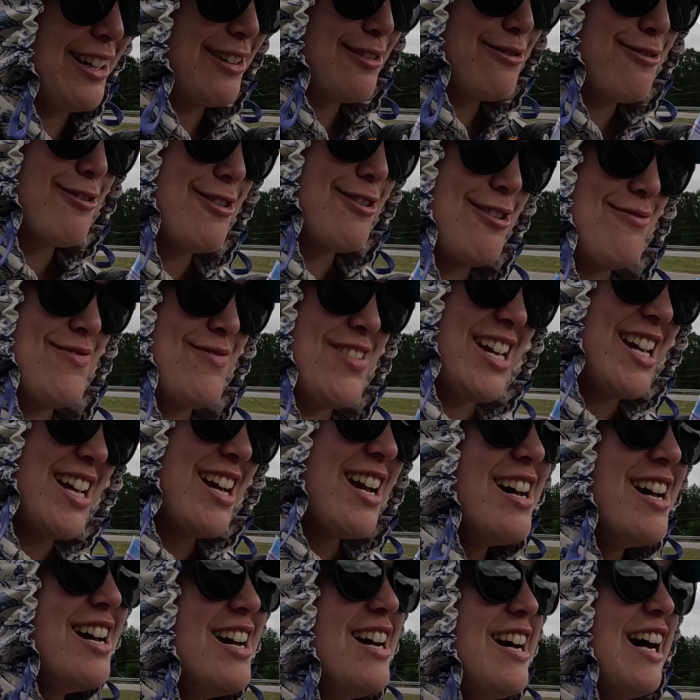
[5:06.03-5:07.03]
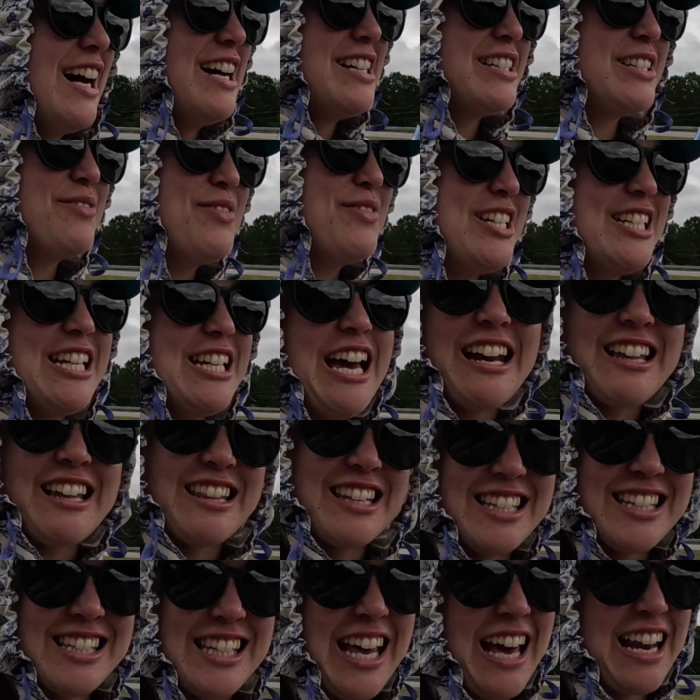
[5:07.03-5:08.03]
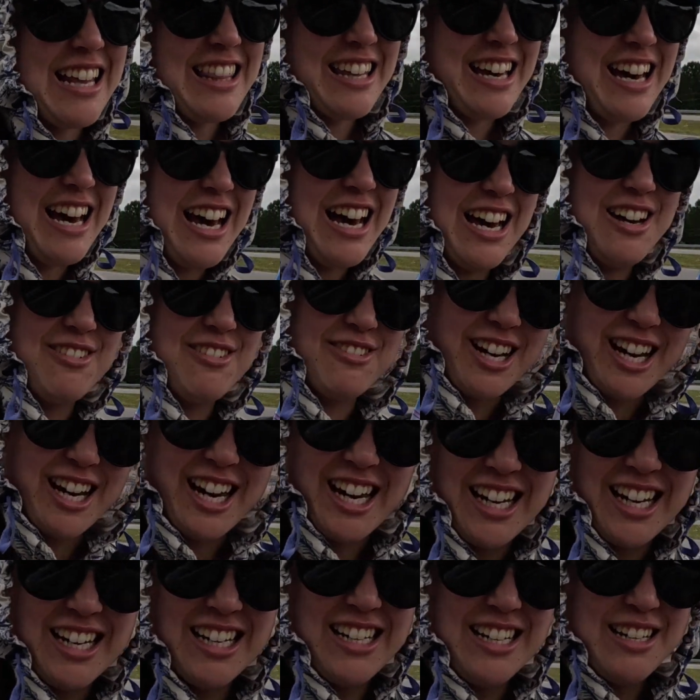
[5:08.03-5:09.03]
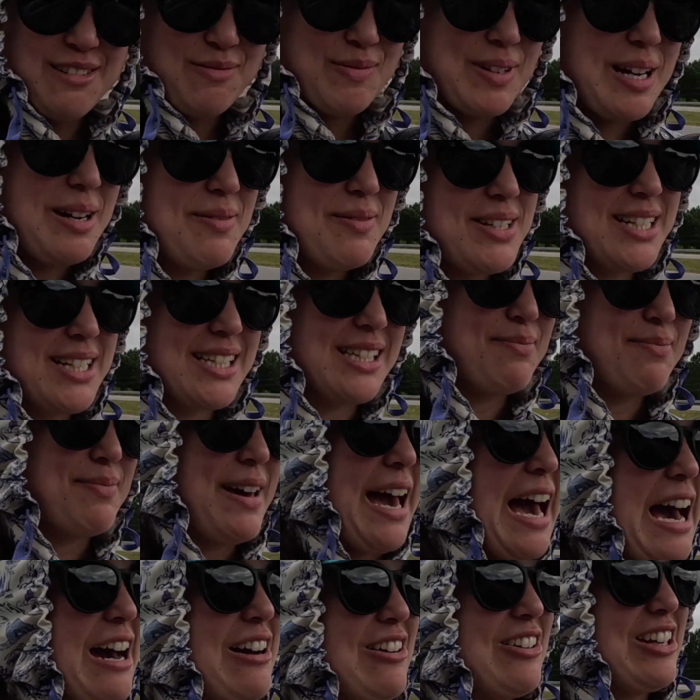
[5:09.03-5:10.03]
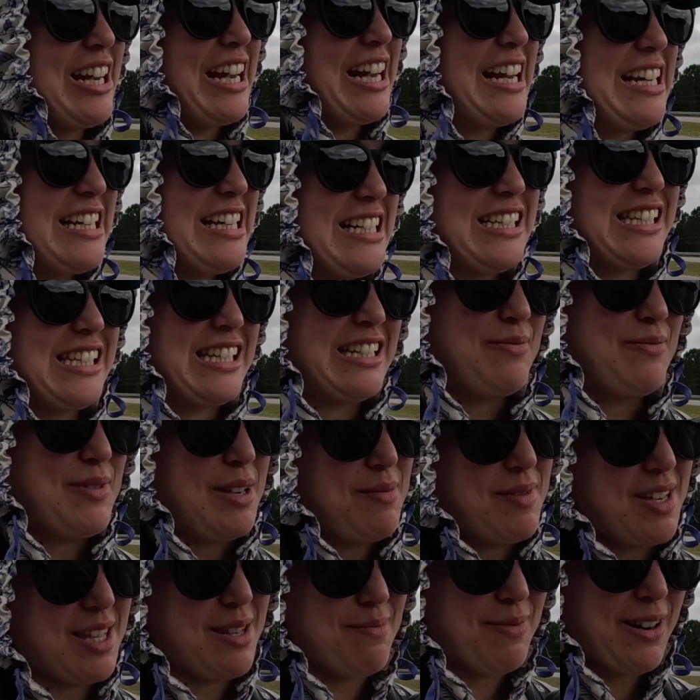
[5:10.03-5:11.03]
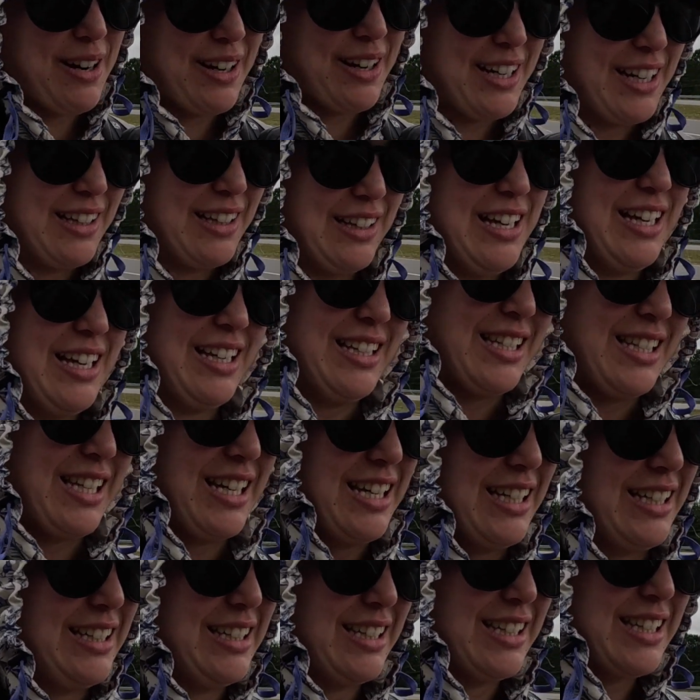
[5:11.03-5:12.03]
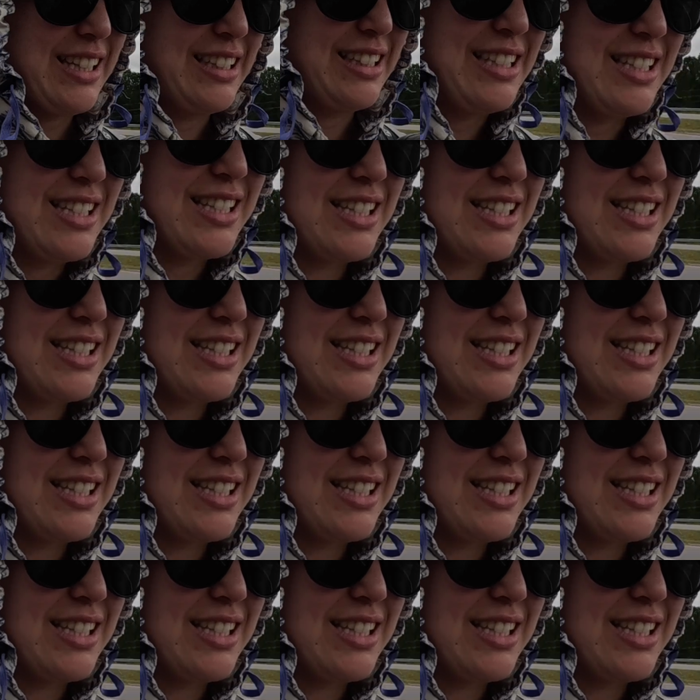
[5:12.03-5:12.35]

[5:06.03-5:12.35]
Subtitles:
for me, hunted me down on the side of the highway, brought me some Powerade, and he's gonna meet me at the parking lot so I can sit in his